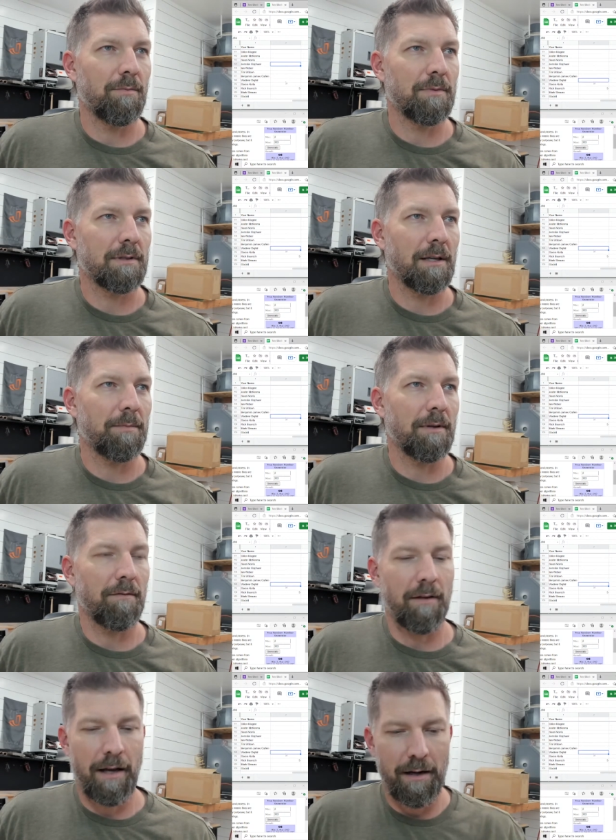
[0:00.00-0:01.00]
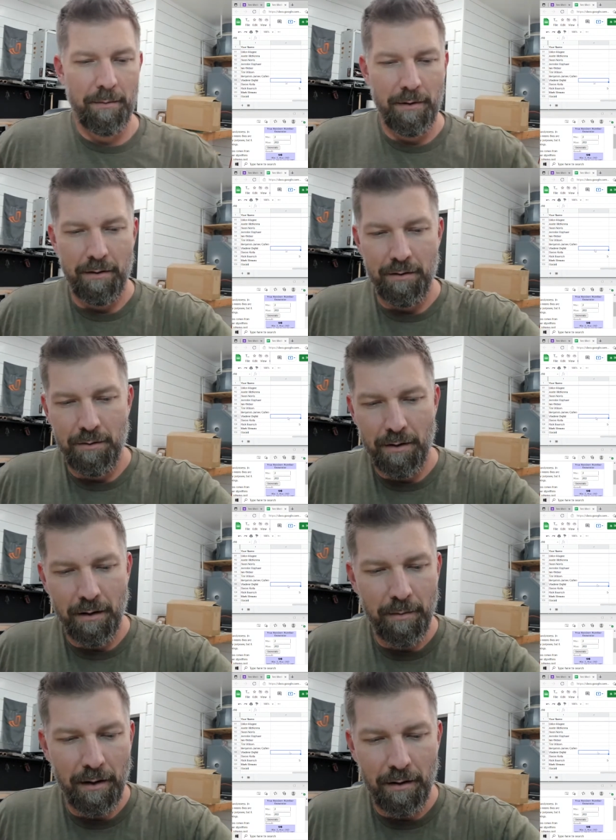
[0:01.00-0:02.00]
Skipped it. Vladimir, you are
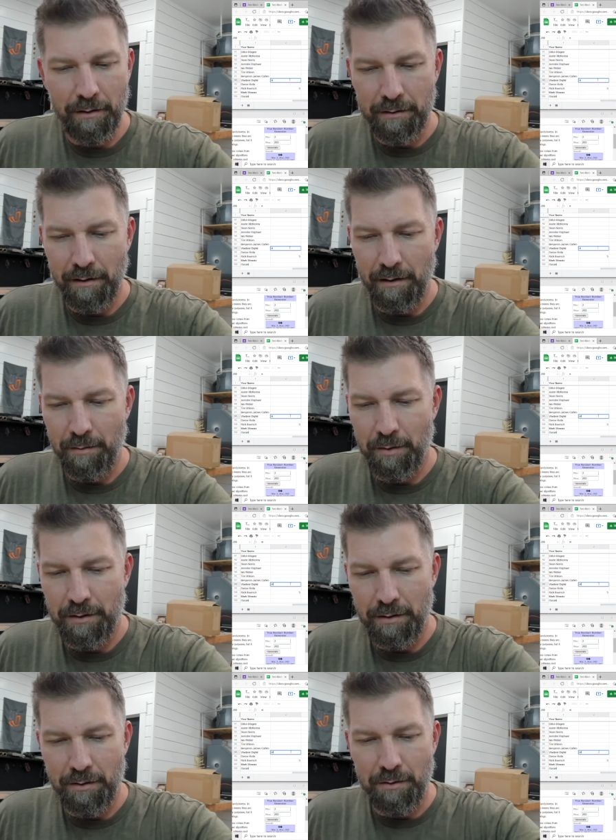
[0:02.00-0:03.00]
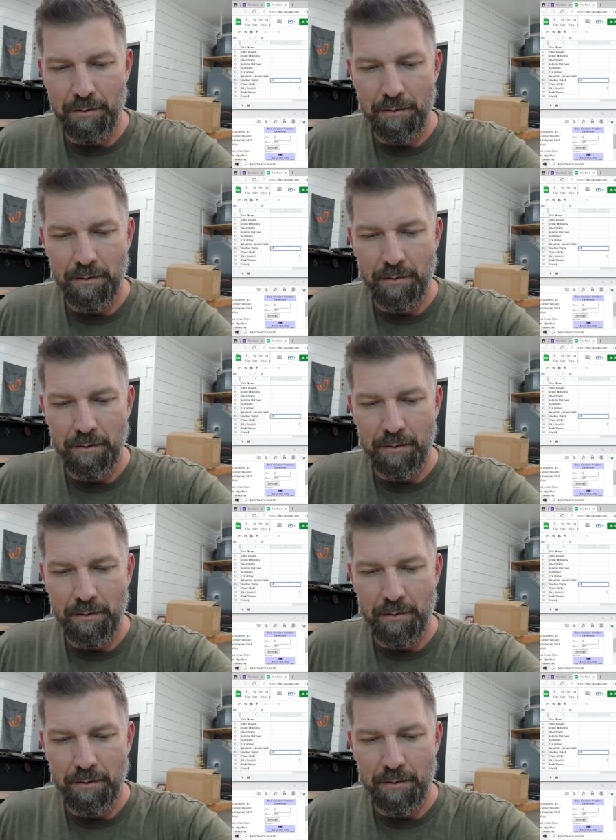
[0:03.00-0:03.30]
my alternate, number 2.